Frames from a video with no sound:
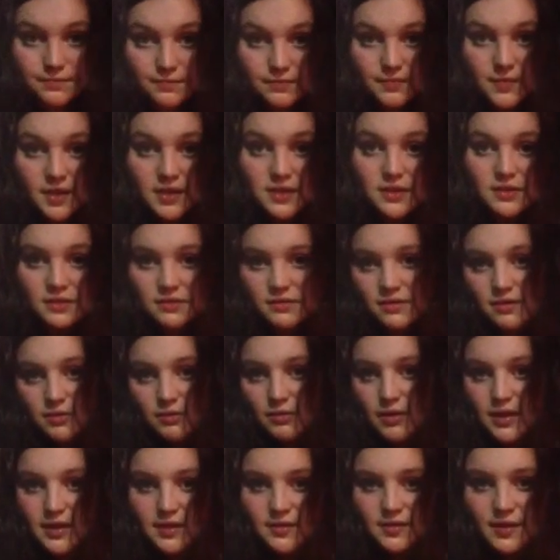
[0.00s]
And you
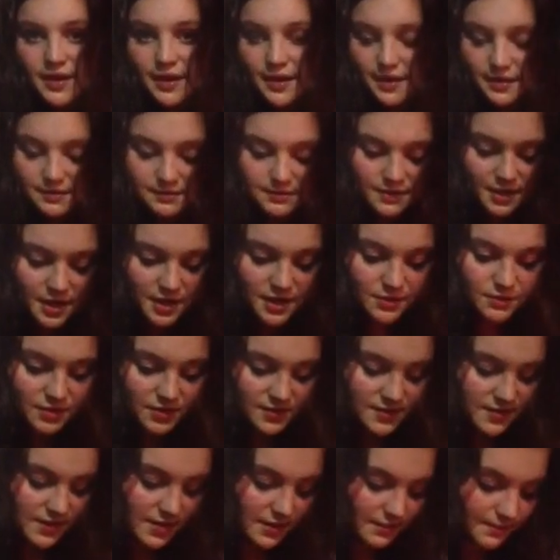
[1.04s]
don't like that, okay? You want
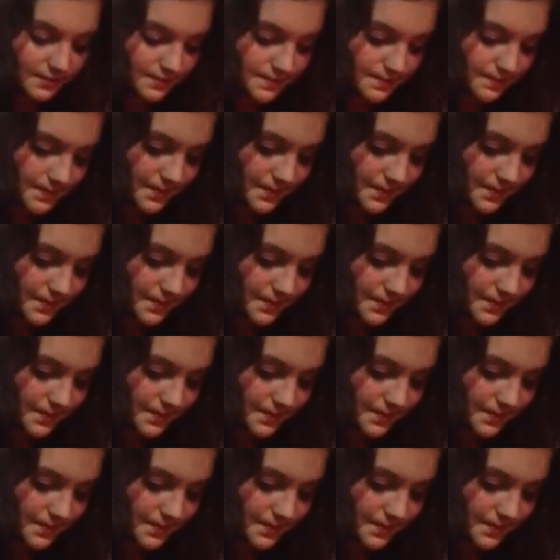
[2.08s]
to see them.